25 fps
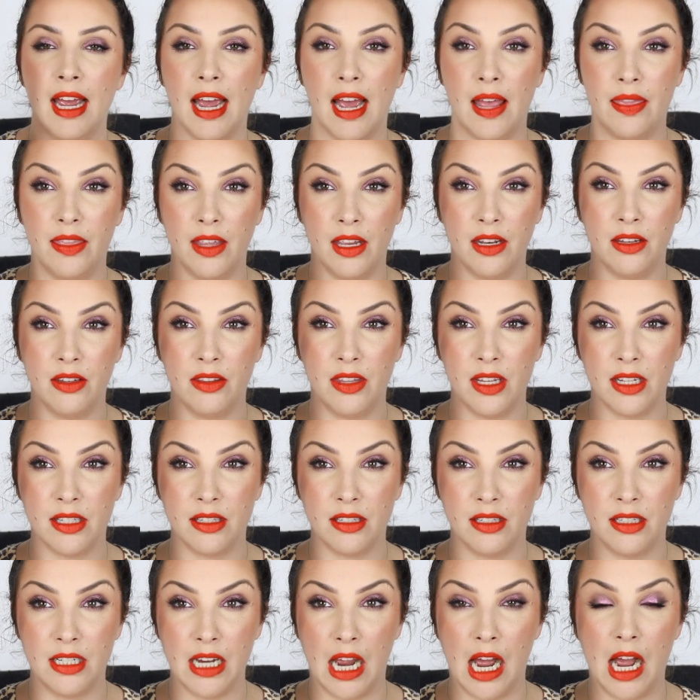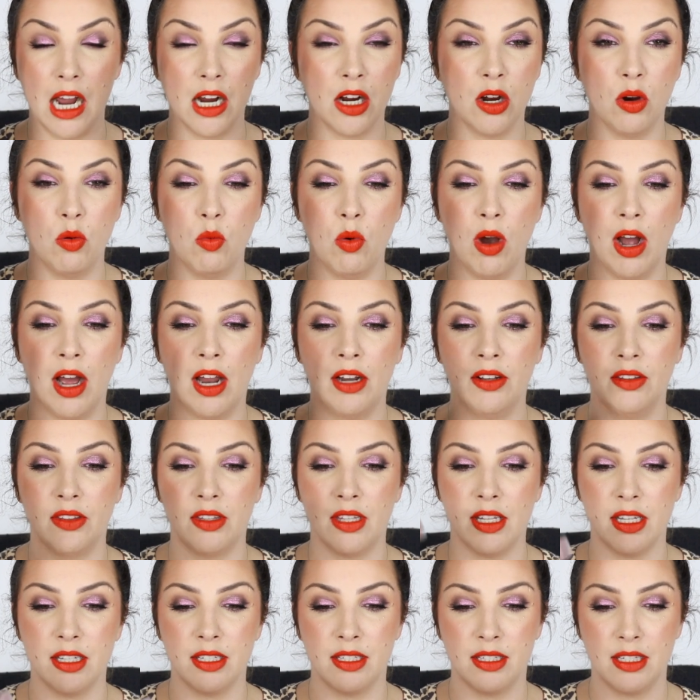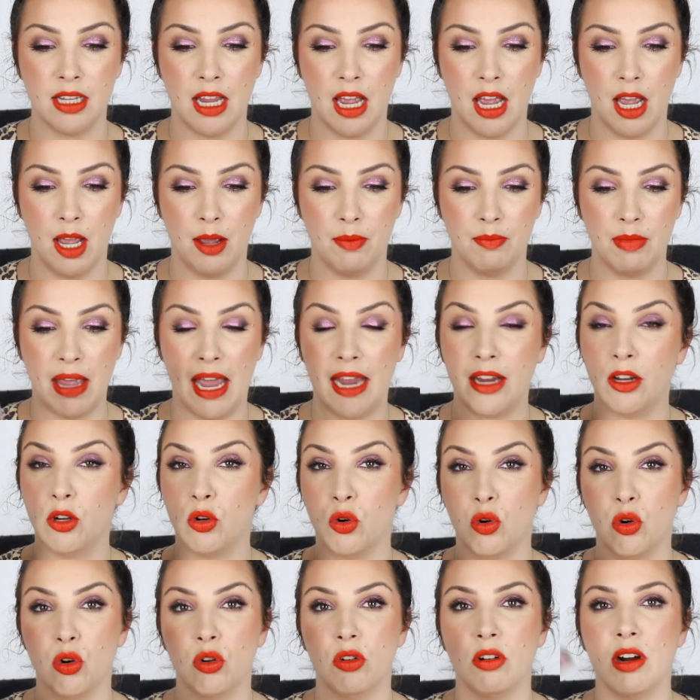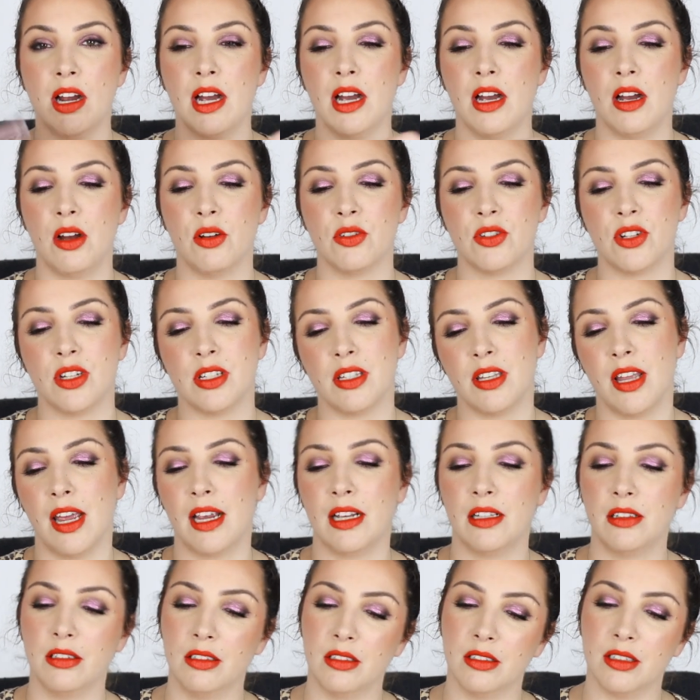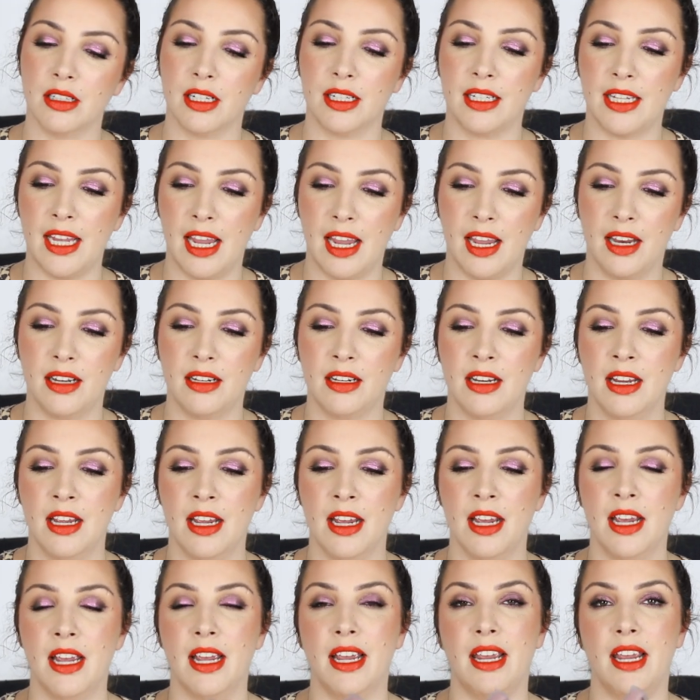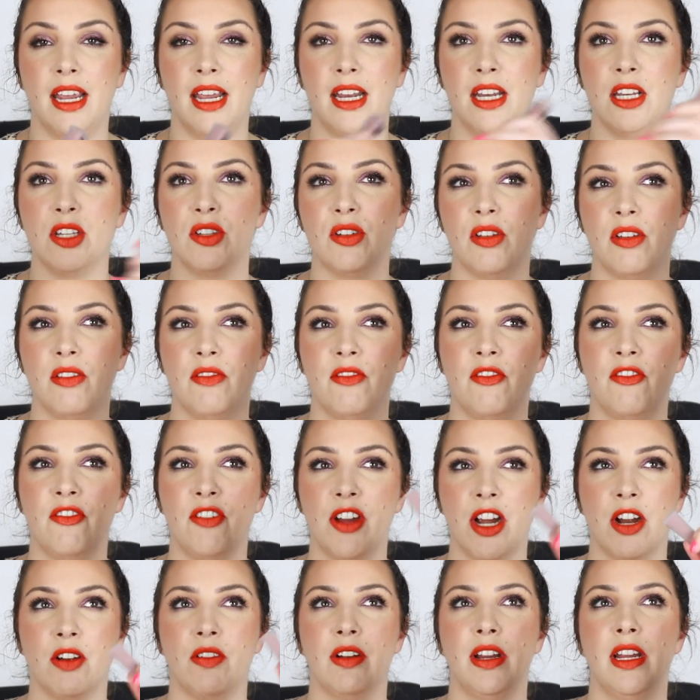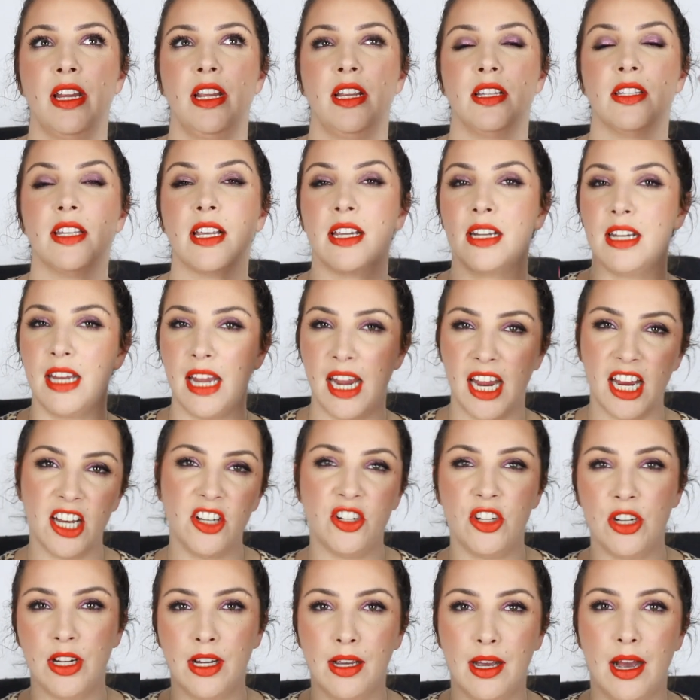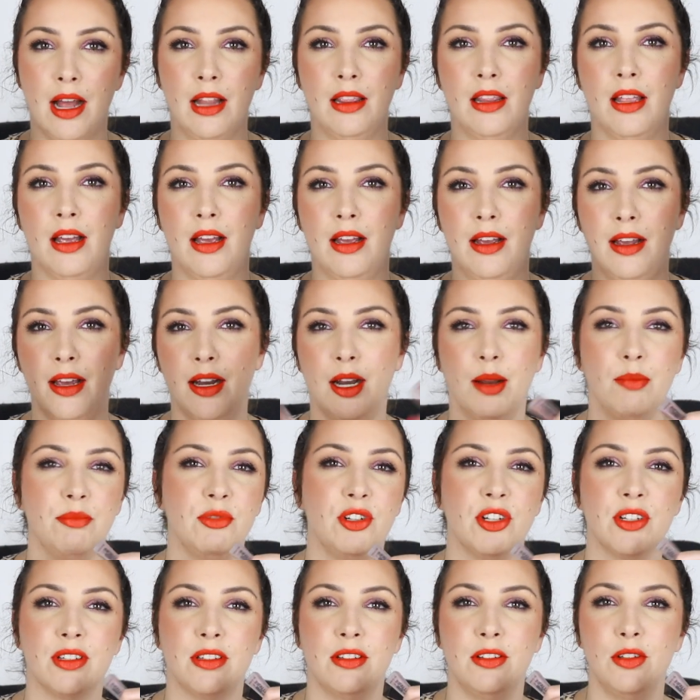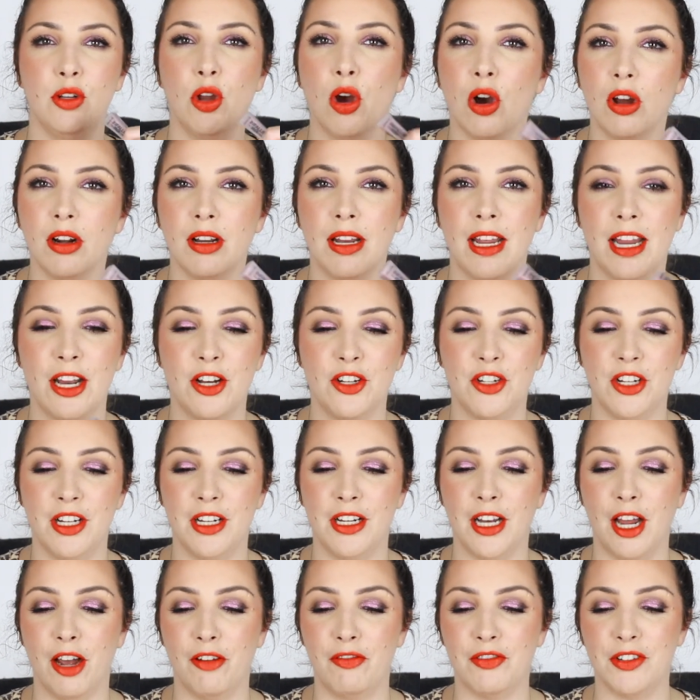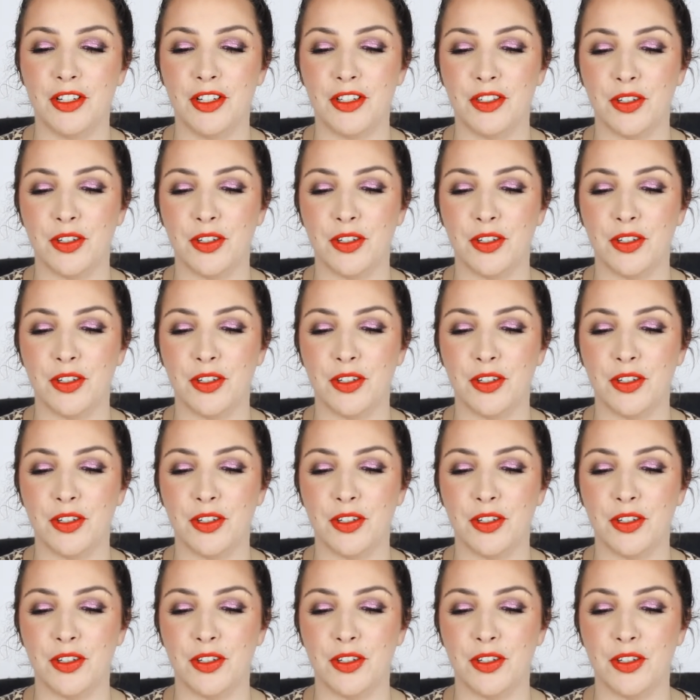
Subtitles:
And then this darker one, this Angora, I was just like, look, again, it is very, it's like an edgy color and I'm just not edgy enough to